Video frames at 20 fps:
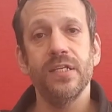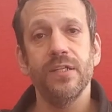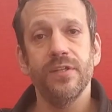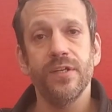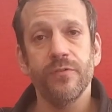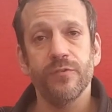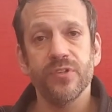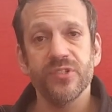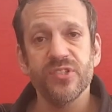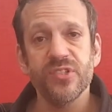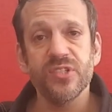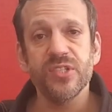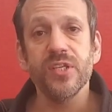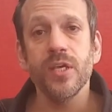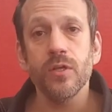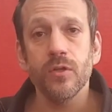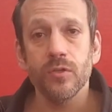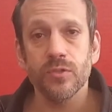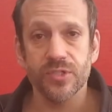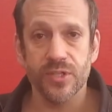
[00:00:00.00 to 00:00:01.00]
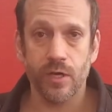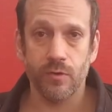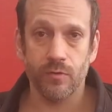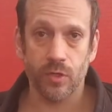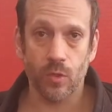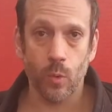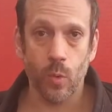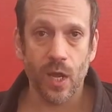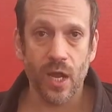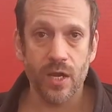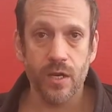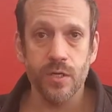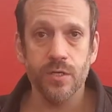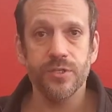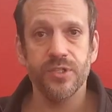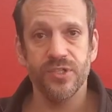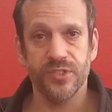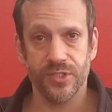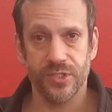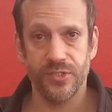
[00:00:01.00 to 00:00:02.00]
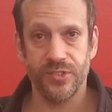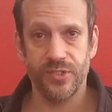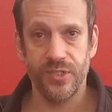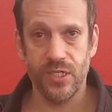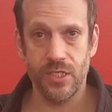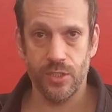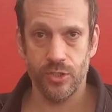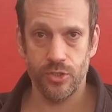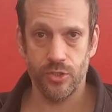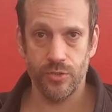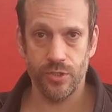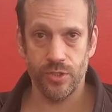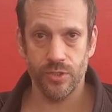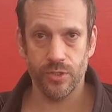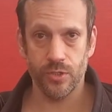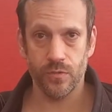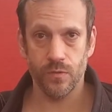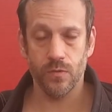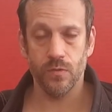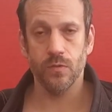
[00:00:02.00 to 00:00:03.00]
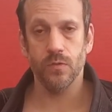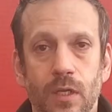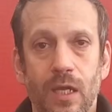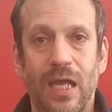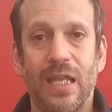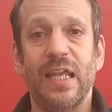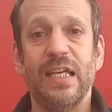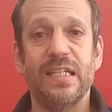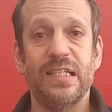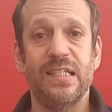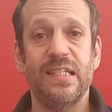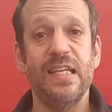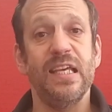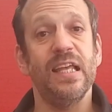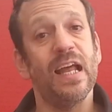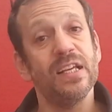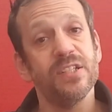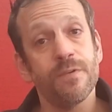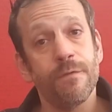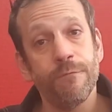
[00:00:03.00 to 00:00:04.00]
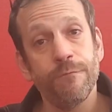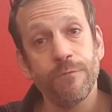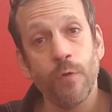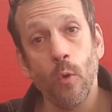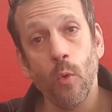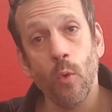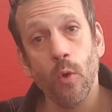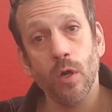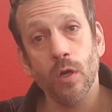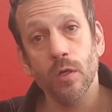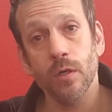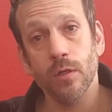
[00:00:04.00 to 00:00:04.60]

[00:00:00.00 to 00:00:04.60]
the different skills that are required to succeed at jiu-jitsu. I like to see it as 4